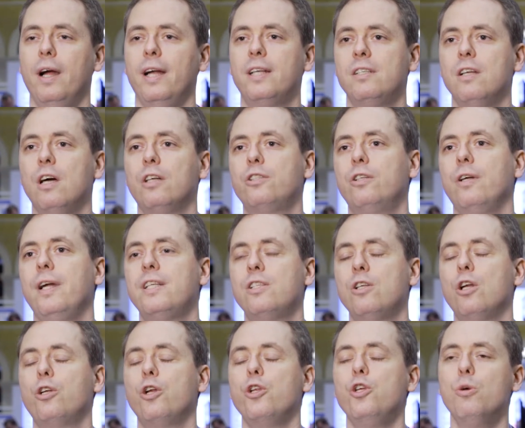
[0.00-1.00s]
it's
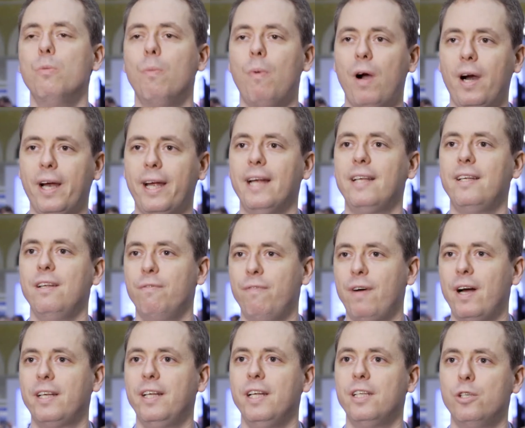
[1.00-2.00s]
not a new market, in
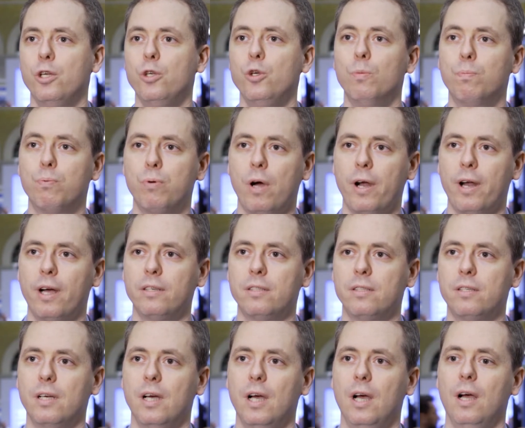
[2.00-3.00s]
fact, it's a new
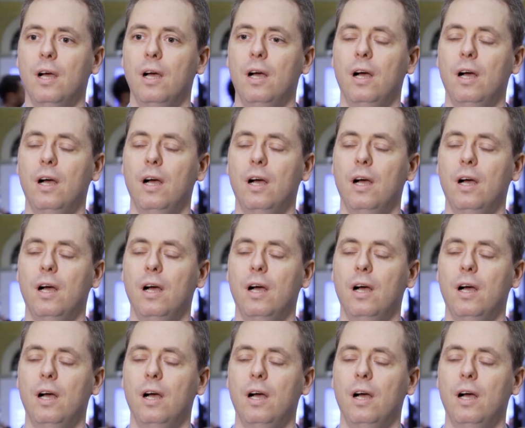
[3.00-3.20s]
product.